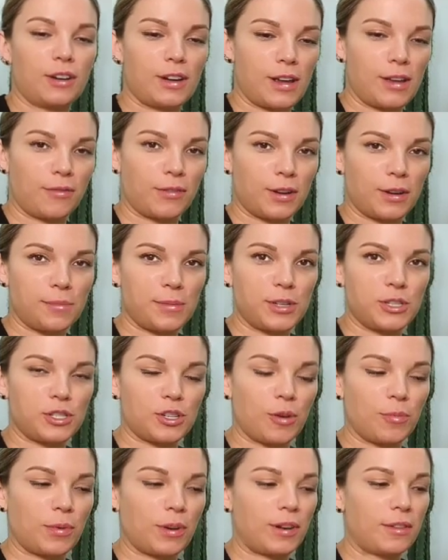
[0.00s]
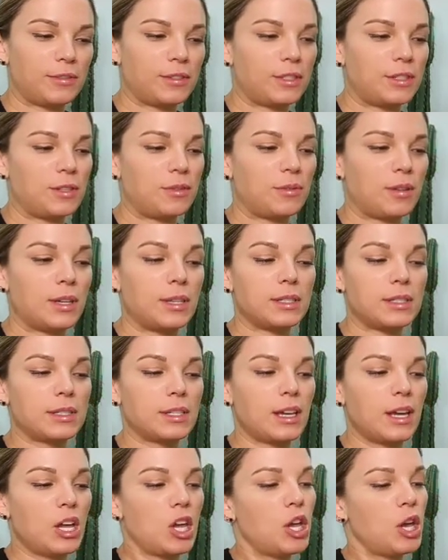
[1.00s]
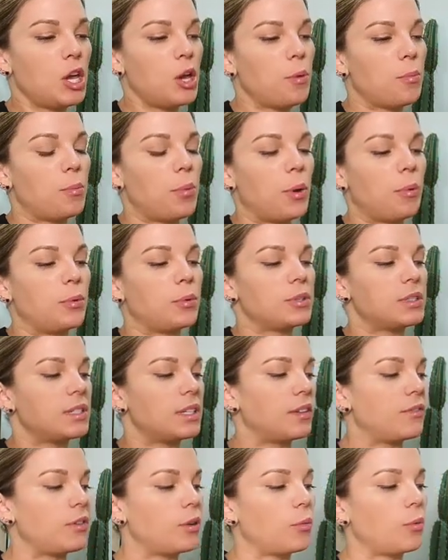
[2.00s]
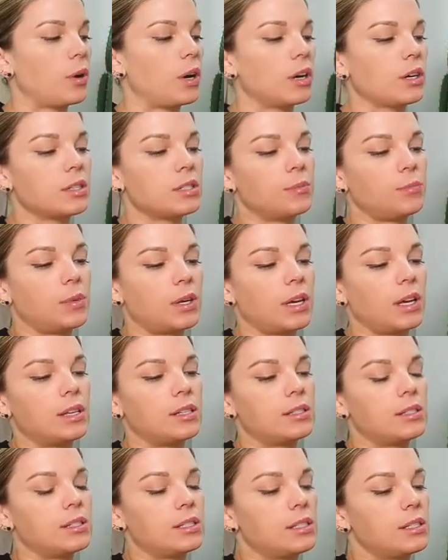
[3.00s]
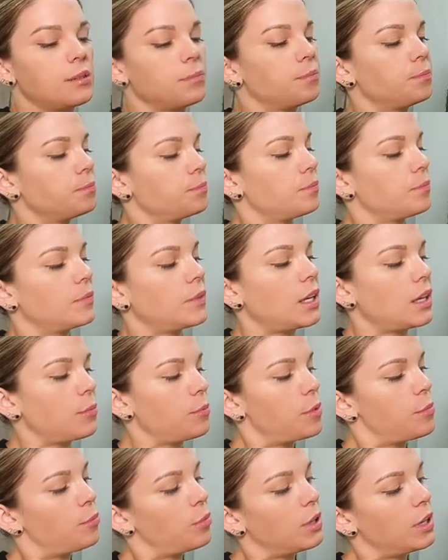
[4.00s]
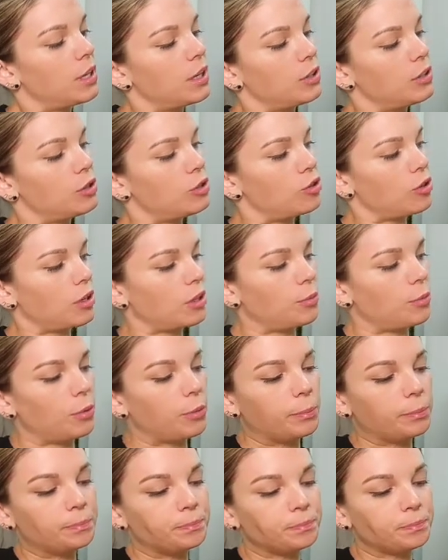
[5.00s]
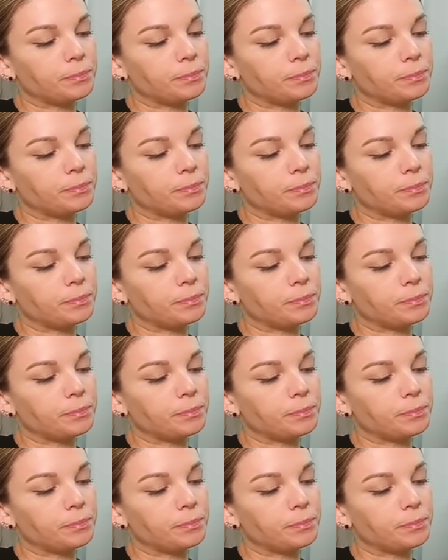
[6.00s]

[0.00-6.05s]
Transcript: are even going to be sharp enough to do this, but we'll see if it works because it can be pretty indestructible.